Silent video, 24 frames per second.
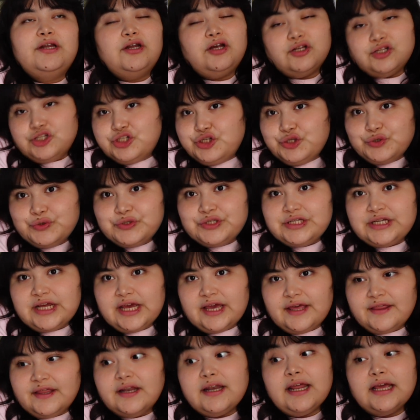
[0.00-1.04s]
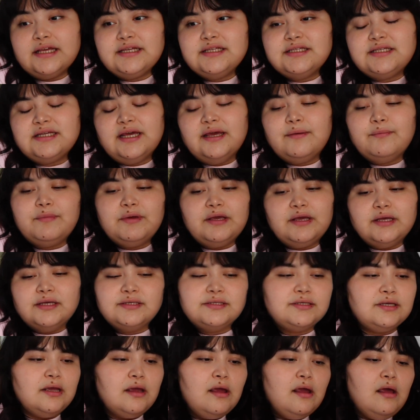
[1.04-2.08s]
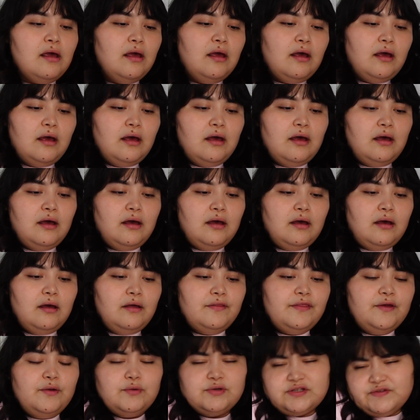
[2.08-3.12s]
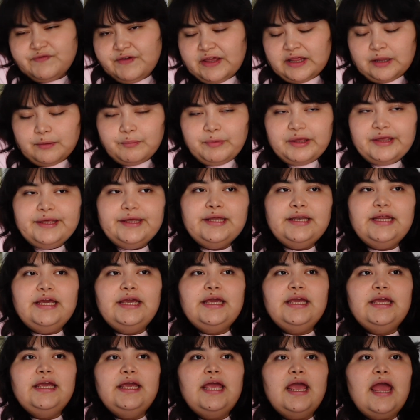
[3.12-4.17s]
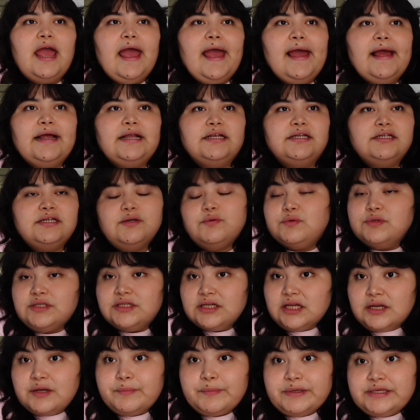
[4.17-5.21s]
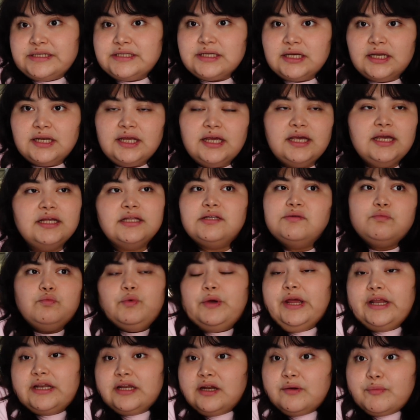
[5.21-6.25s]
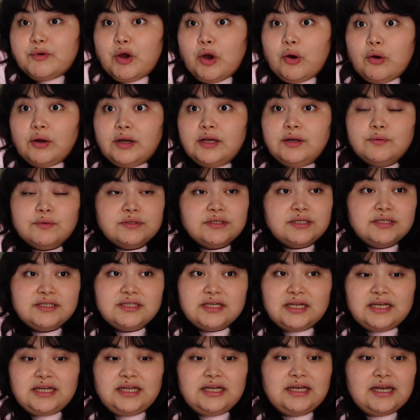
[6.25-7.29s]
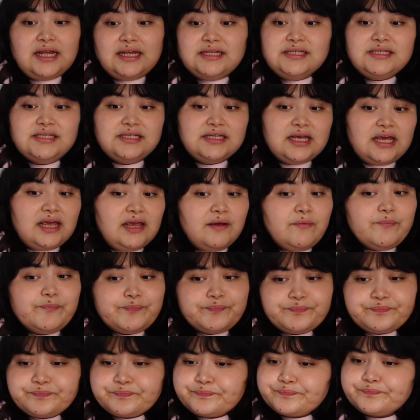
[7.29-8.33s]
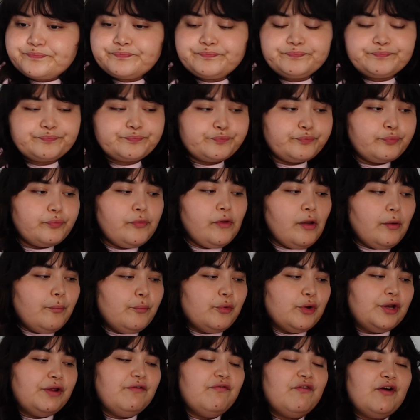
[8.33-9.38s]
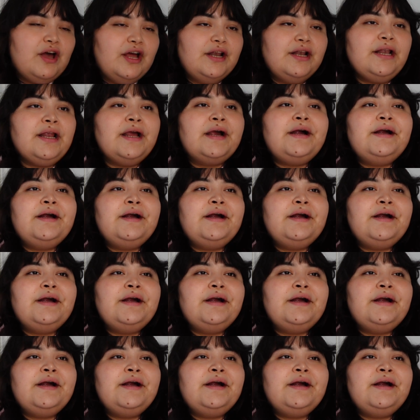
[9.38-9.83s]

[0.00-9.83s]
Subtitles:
on Tuesday, the next day, because there was availability and it was gonna be sunny, and we ended up going. It was a sunny, nice day, pretty fun.